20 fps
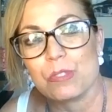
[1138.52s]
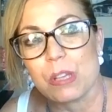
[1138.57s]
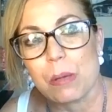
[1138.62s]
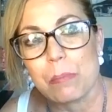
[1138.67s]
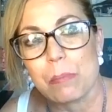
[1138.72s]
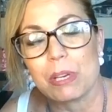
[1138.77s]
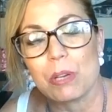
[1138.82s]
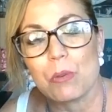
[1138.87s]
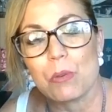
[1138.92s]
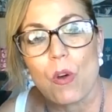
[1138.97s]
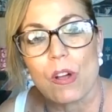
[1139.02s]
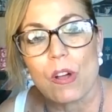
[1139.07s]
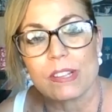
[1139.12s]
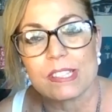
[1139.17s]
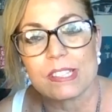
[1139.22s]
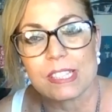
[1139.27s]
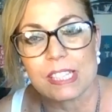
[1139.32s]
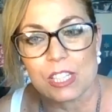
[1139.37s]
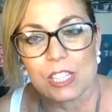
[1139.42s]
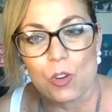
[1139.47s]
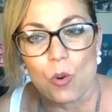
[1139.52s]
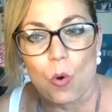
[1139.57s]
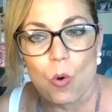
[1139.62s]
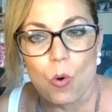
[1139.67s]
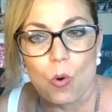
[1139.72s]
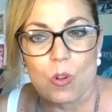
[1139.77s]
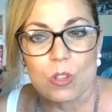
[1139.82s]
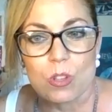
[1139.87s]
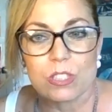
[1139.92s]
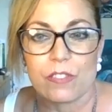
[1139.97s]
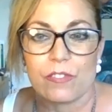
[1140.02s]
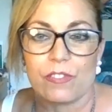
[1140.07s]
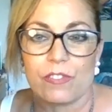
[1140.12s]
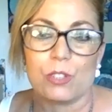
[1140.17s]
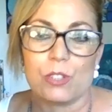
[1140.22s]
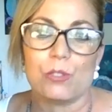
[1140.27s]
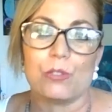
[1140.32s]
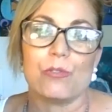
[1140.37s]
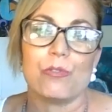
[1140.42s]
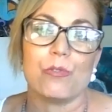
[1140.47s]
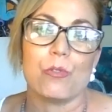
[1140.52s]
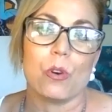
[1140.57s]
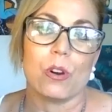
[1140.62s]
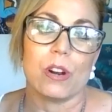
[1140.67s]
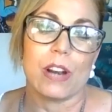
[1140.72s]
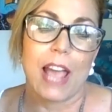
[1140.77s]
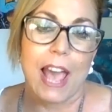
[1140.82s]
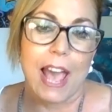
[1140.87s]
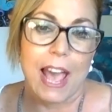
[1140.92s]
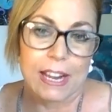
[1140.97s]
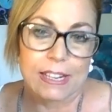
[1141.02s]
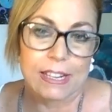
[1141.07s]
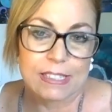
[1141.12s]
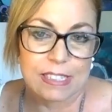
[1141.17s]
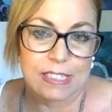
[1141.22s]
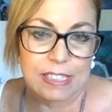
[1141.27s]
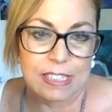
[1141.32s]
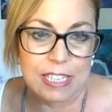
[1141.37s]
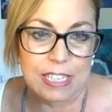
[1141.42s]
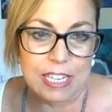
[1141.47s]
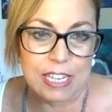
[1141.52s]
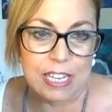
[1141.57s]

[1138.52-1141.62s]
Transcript: somebody wants to get a hold of you for an acting